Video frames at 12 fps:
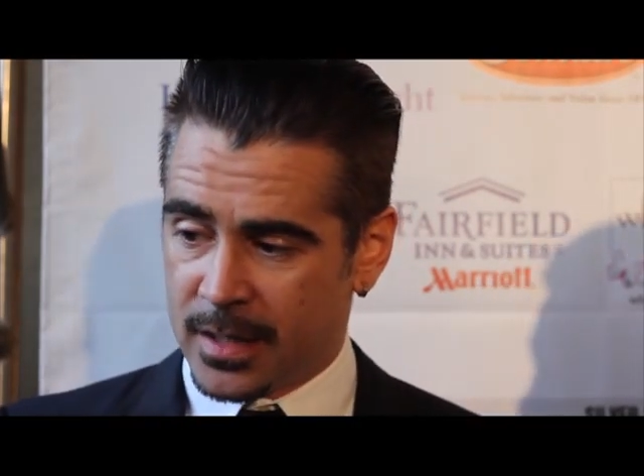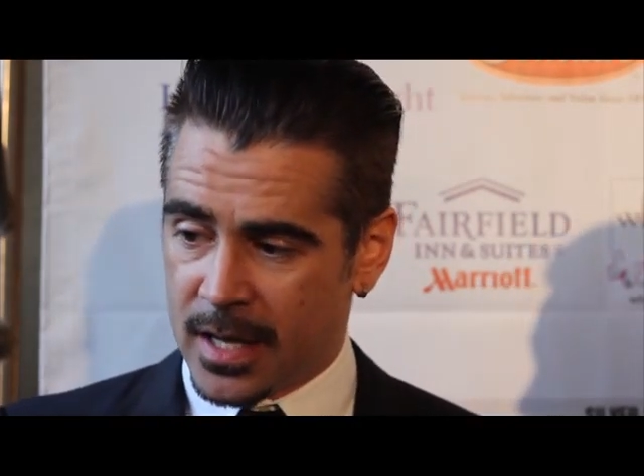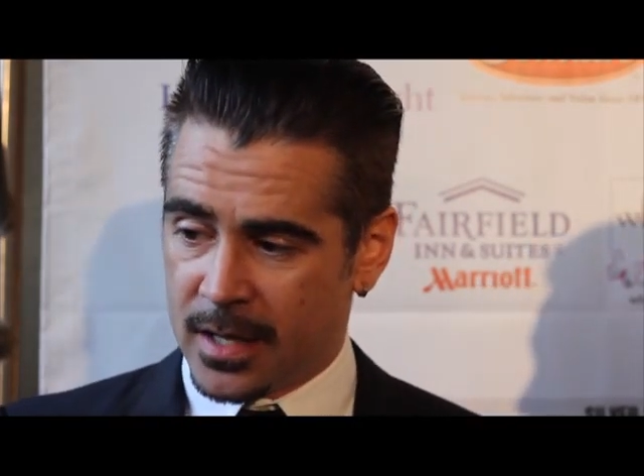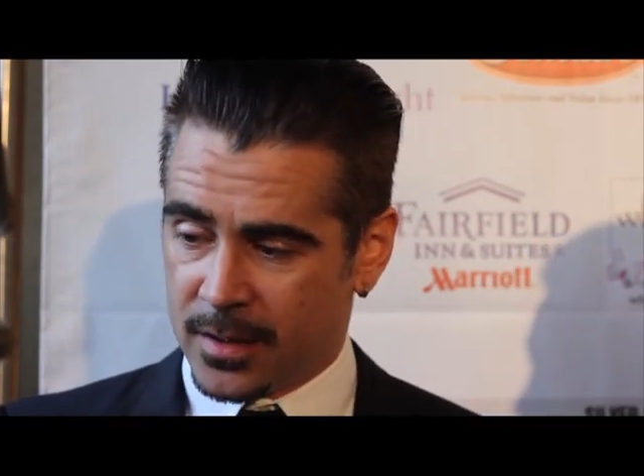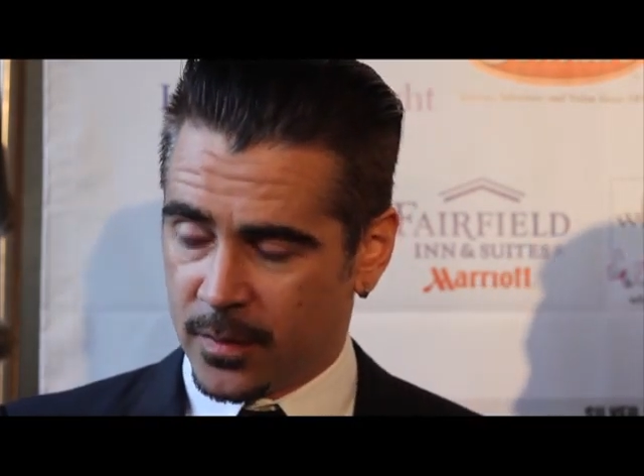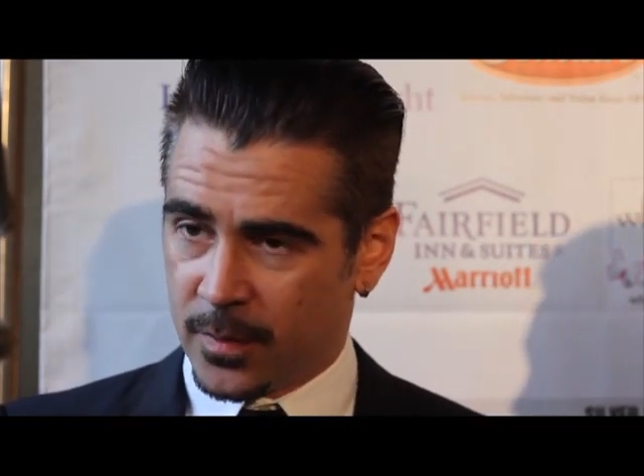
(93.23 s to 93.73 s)

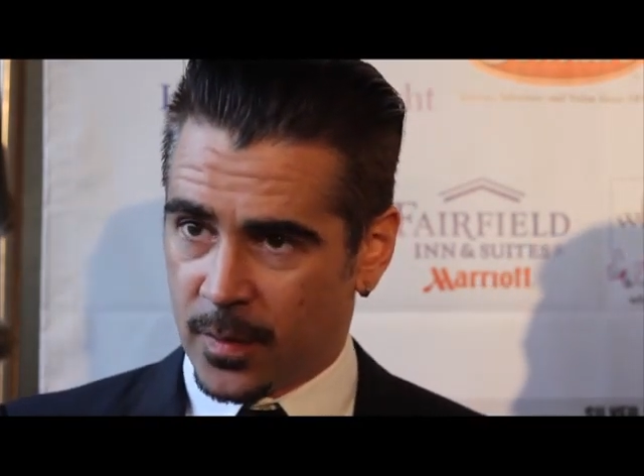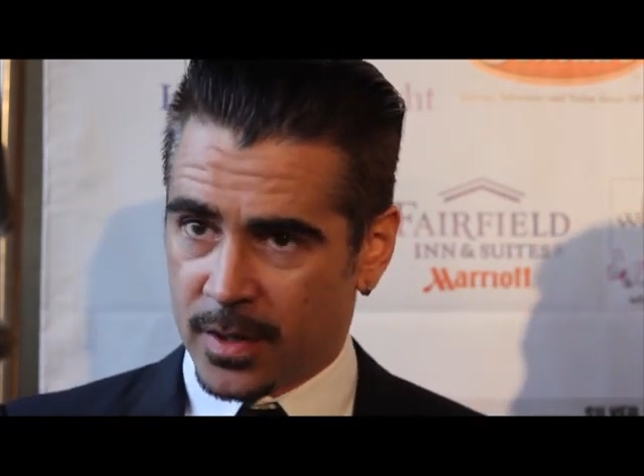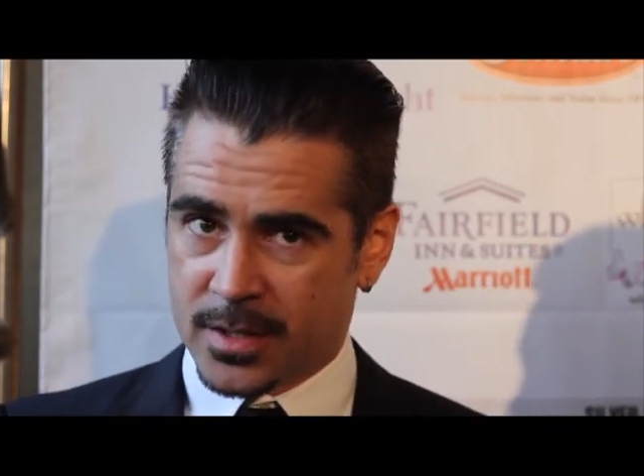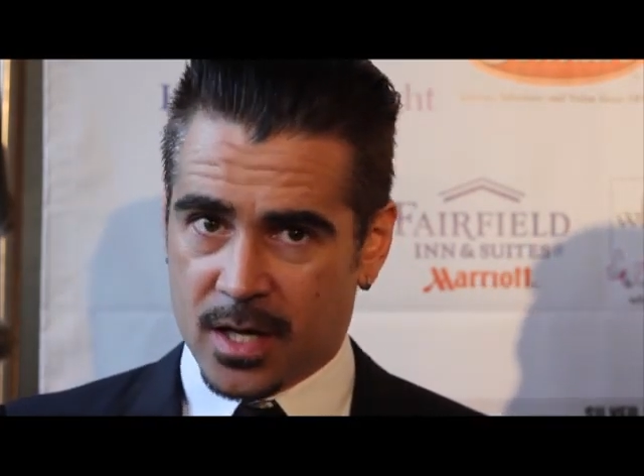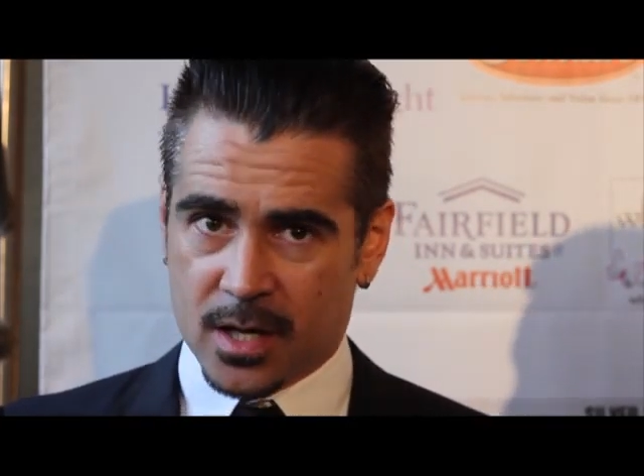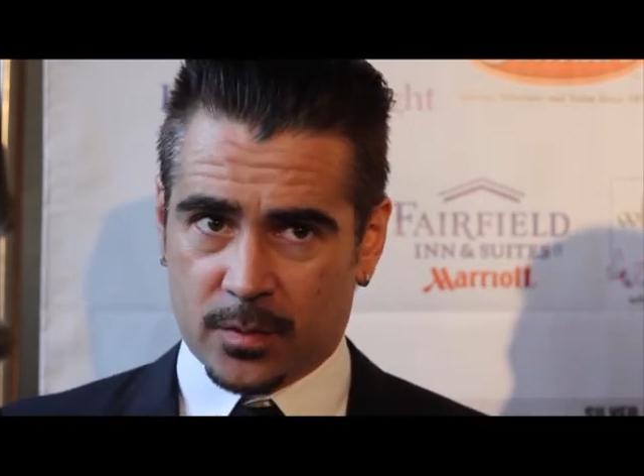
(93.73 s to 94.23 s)
Yeah, that we
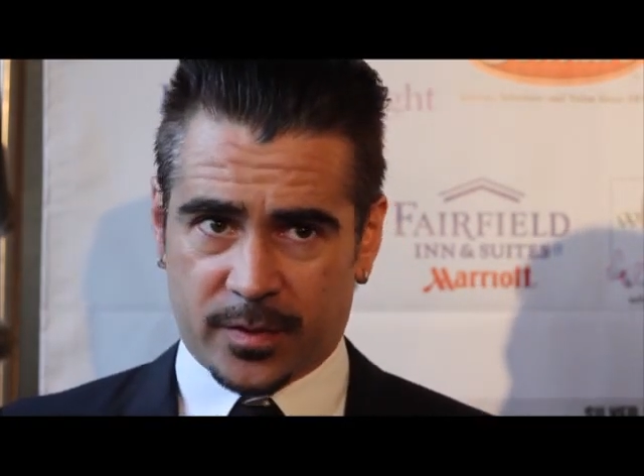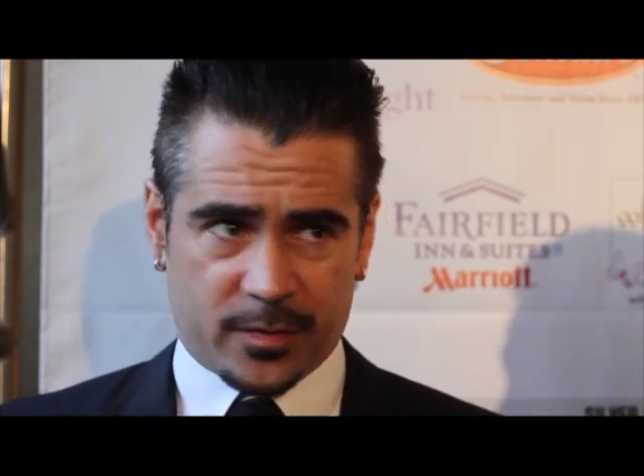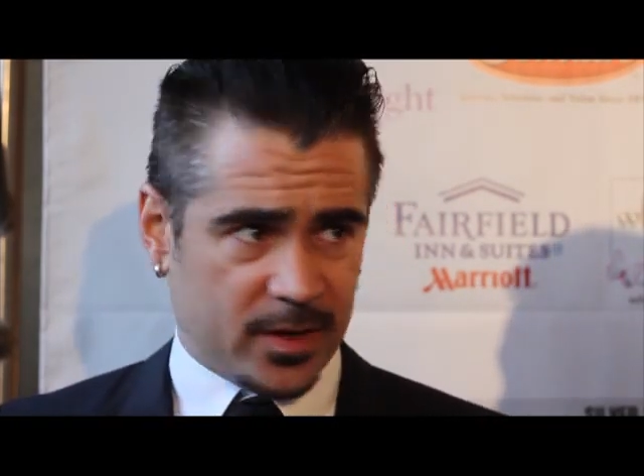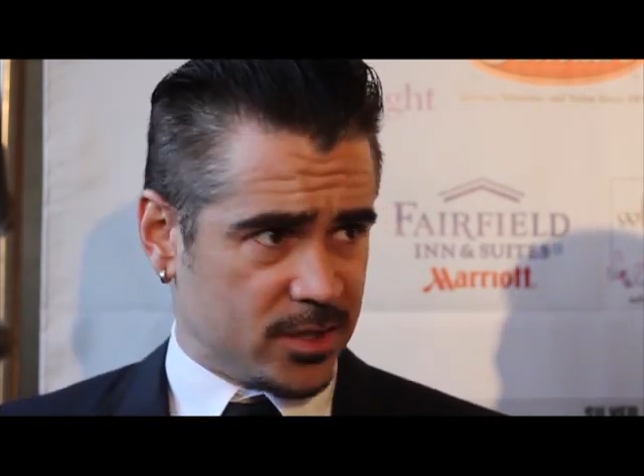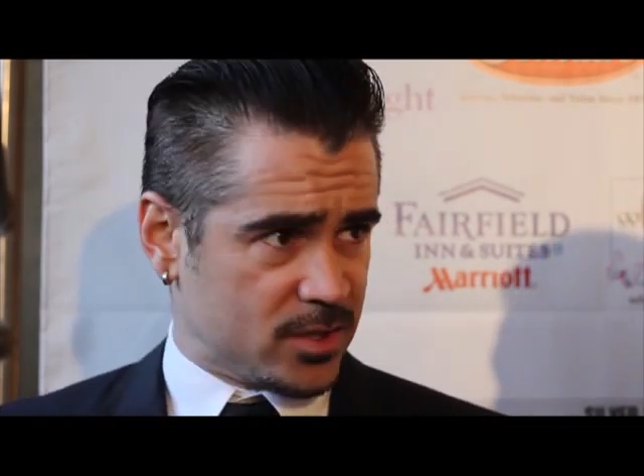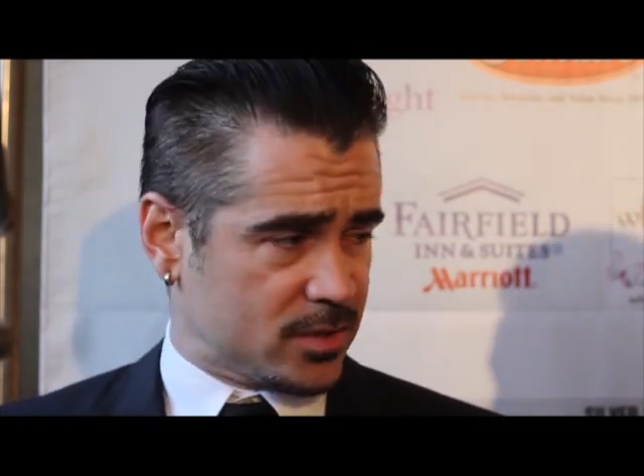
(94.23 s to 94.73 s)
worked on. We
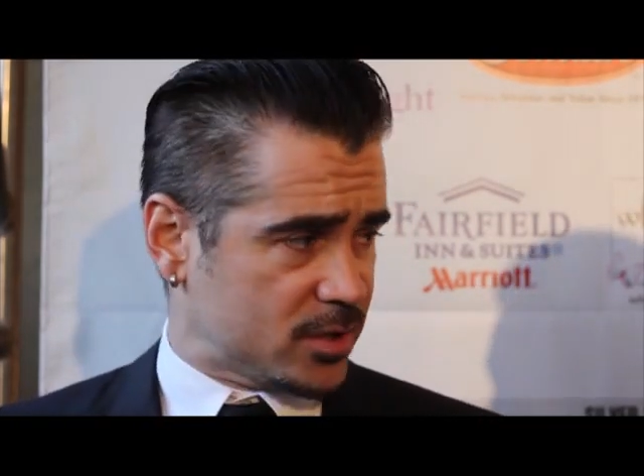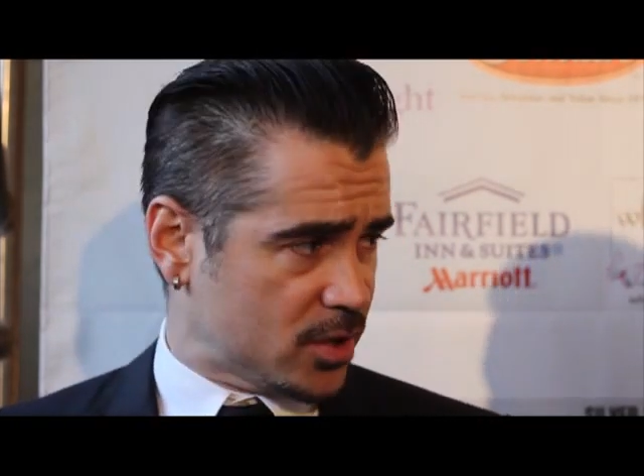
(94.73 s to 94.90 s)
finished